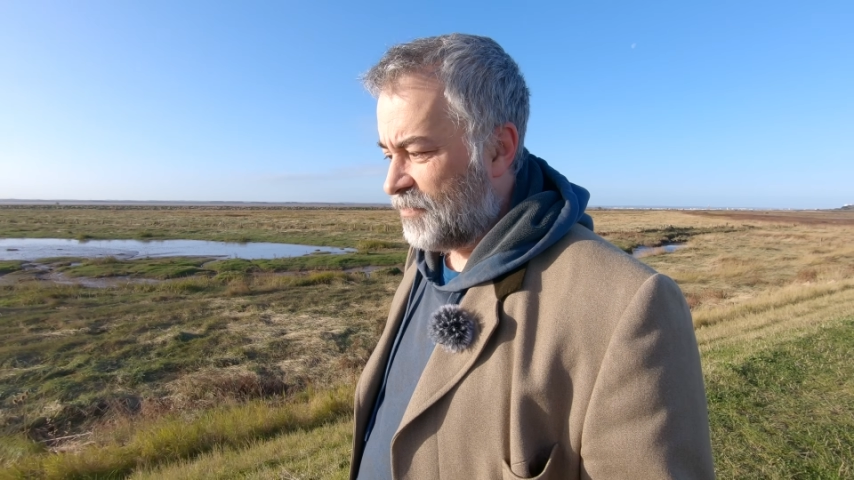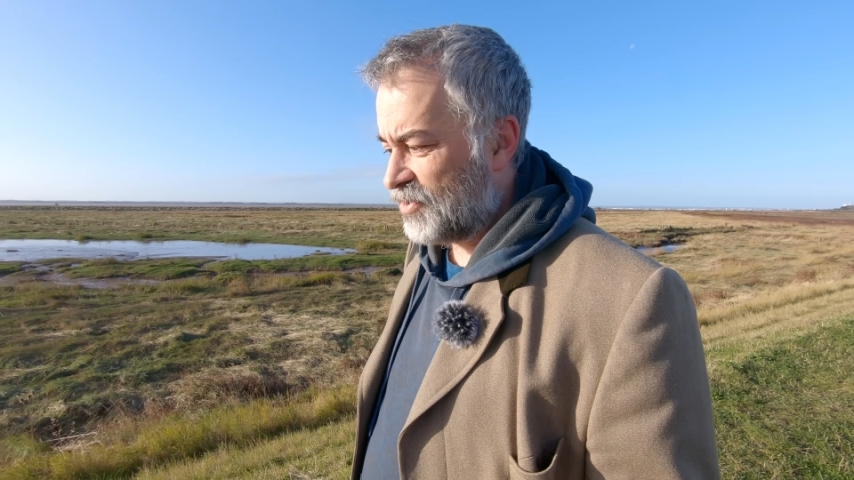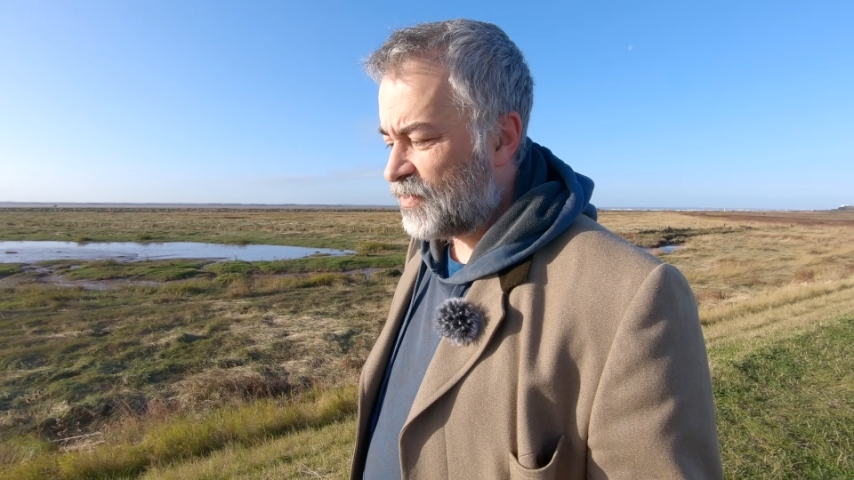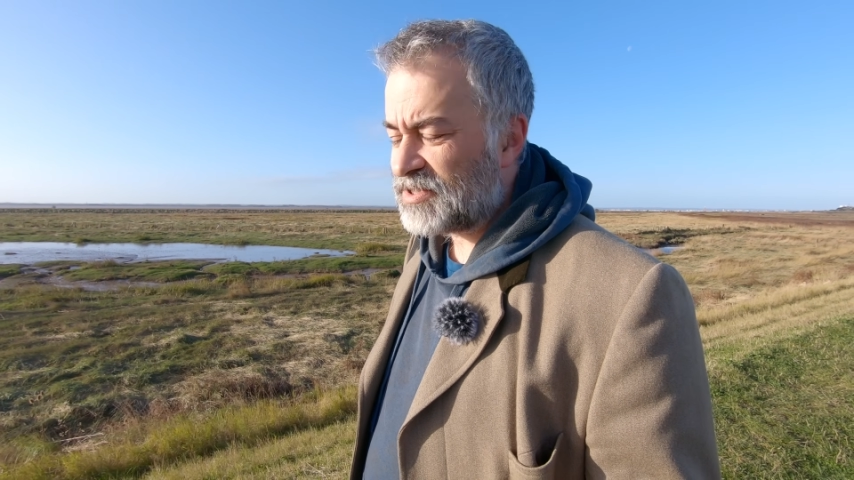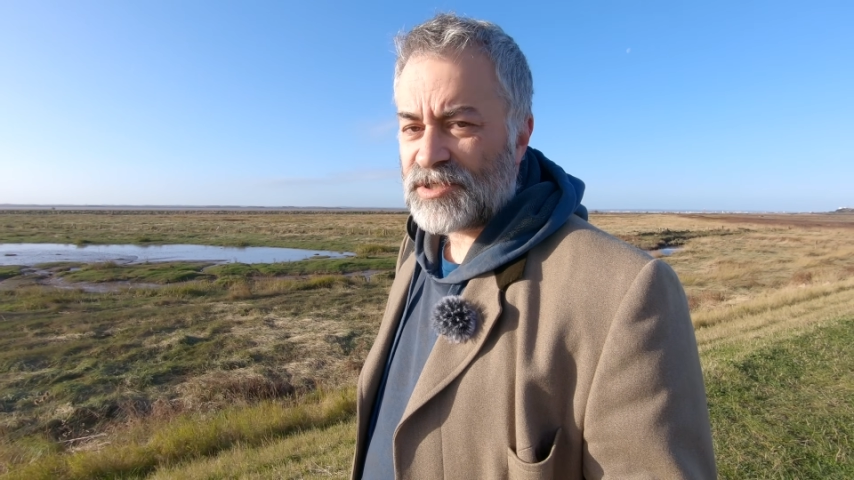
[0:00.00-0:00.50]

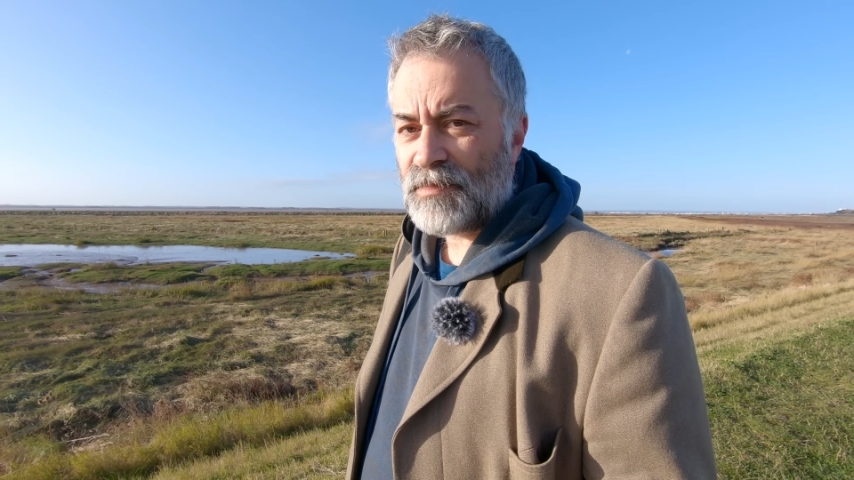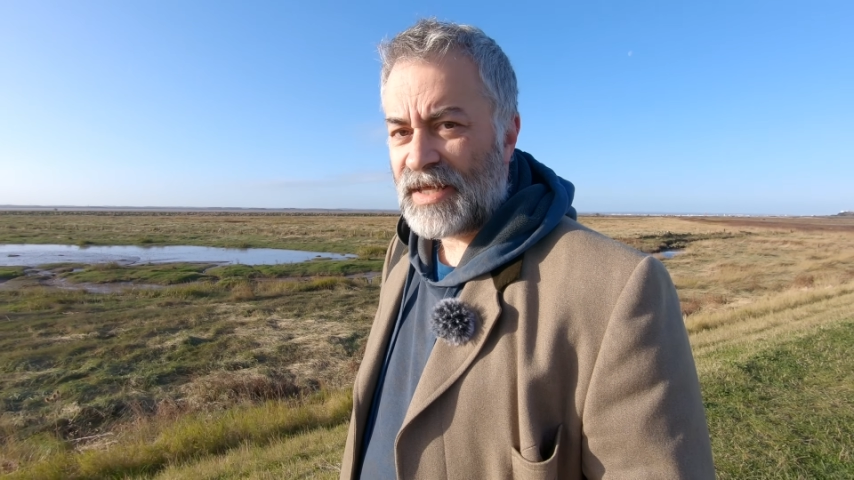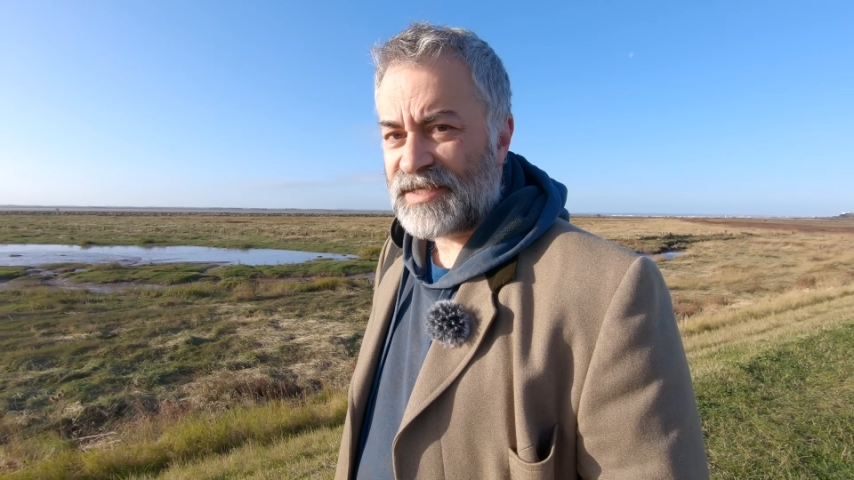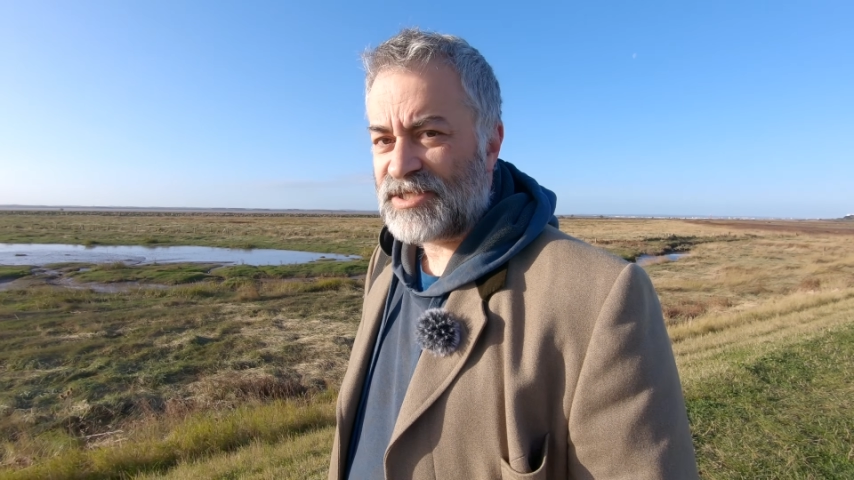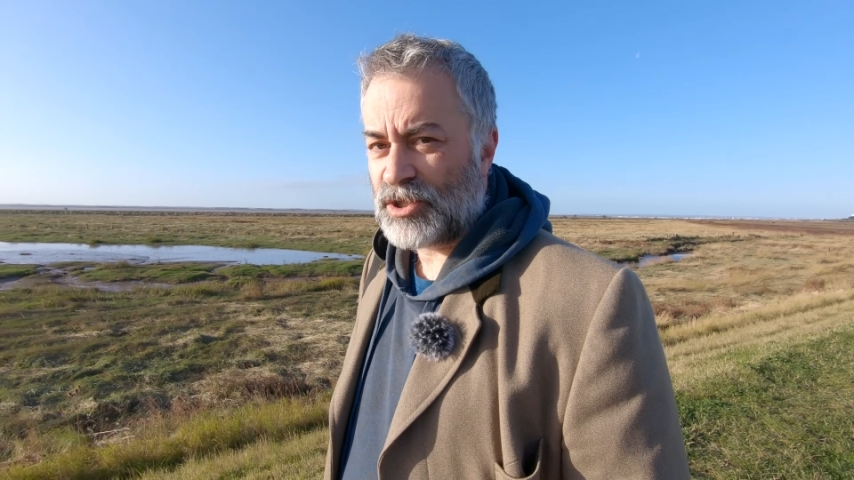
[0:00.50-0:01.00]
But there were some
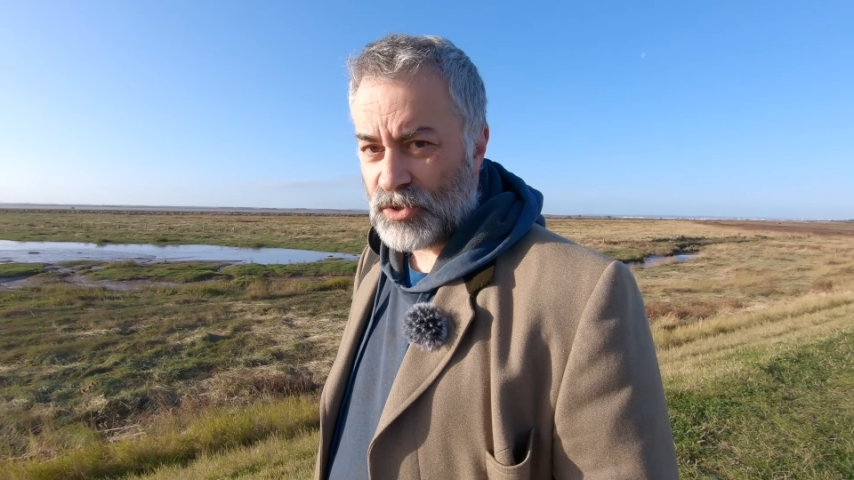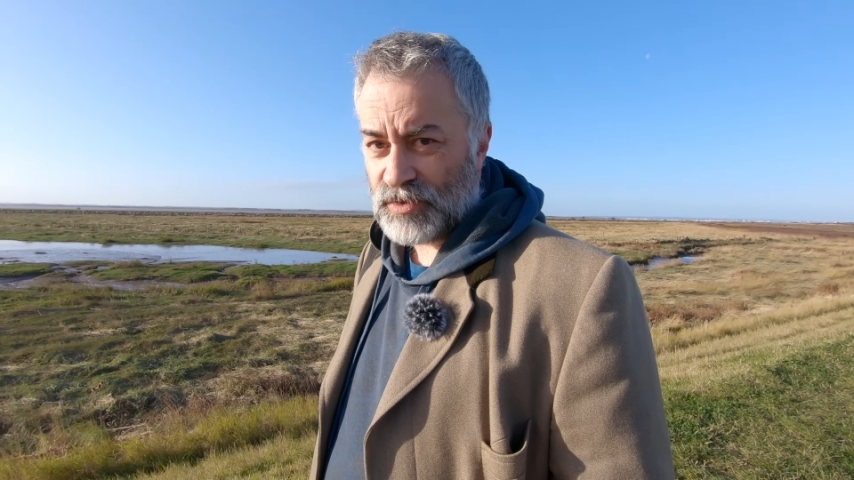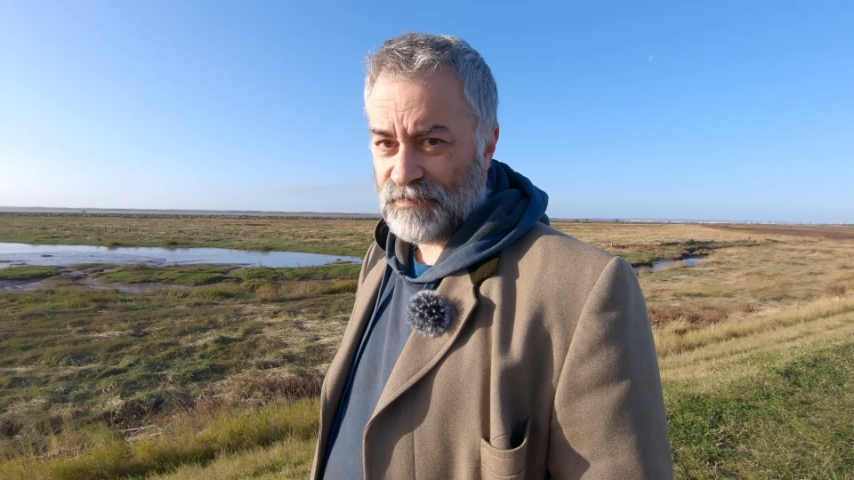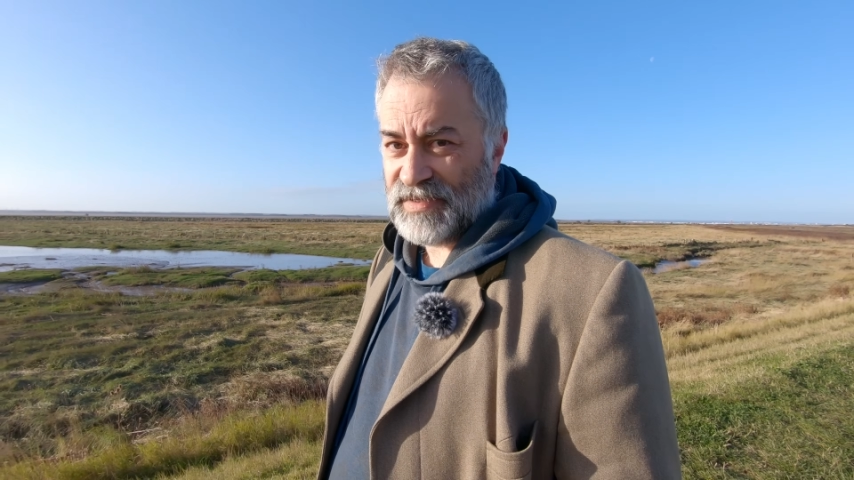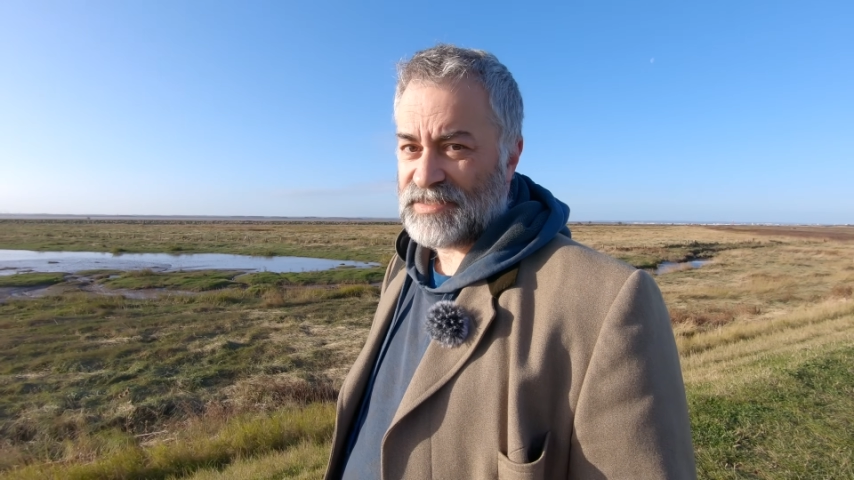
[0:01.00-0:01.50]
lights that
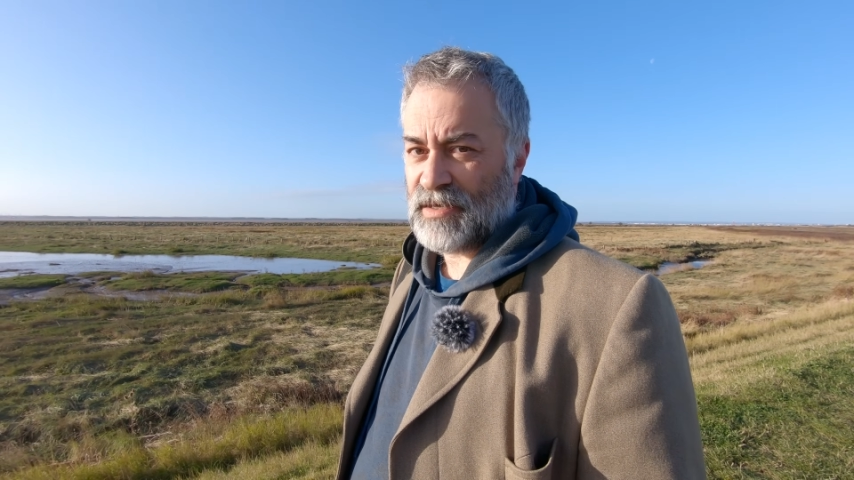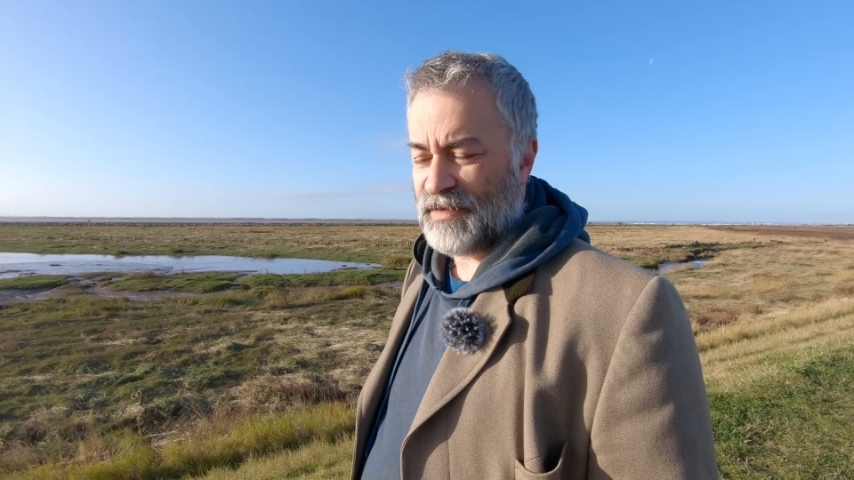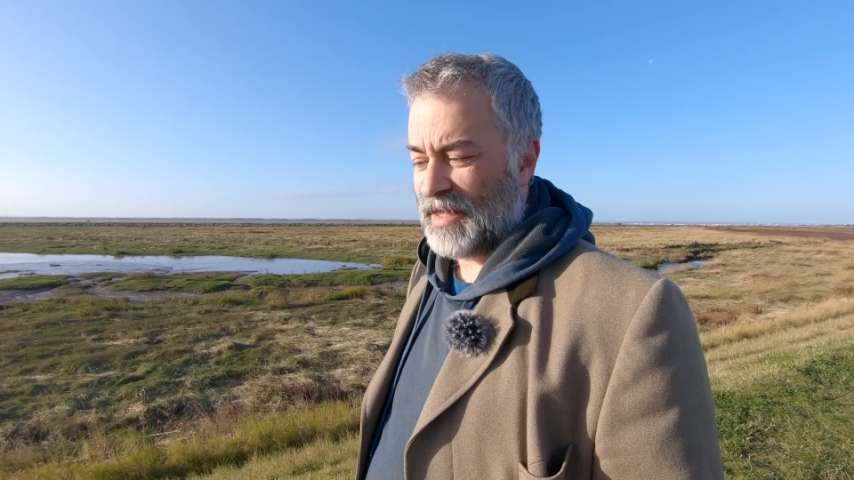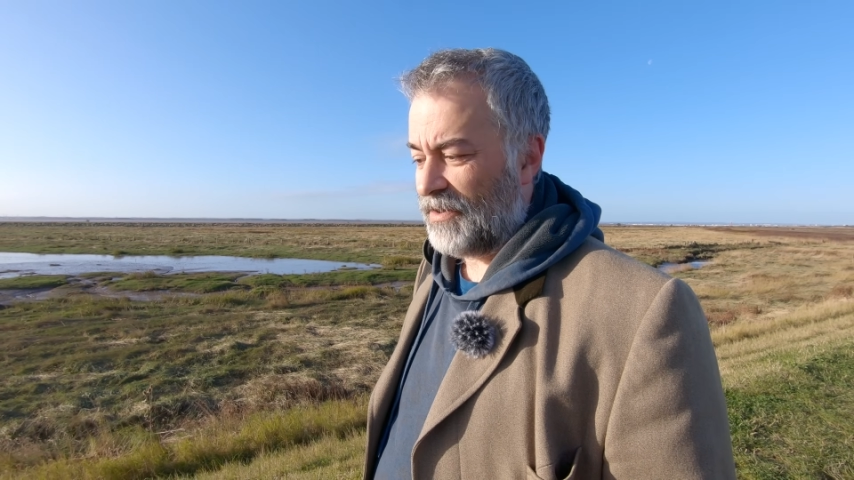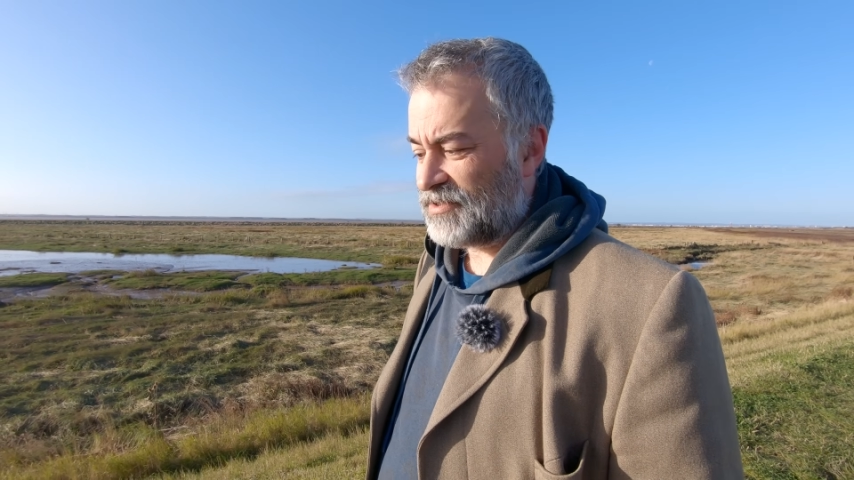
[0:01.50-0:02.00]
couldn't be
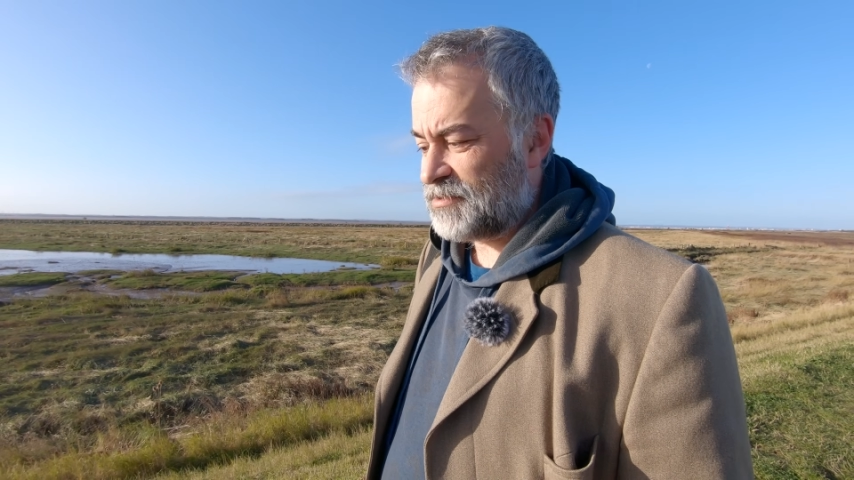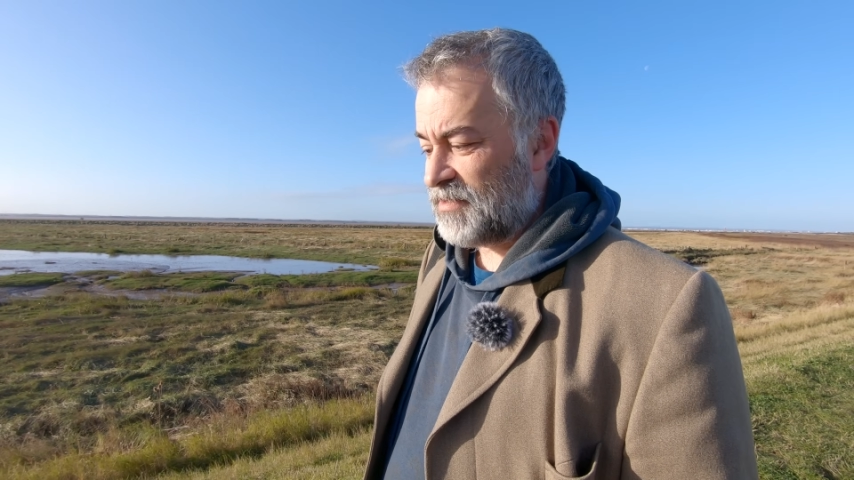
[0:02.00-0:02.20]
turned out,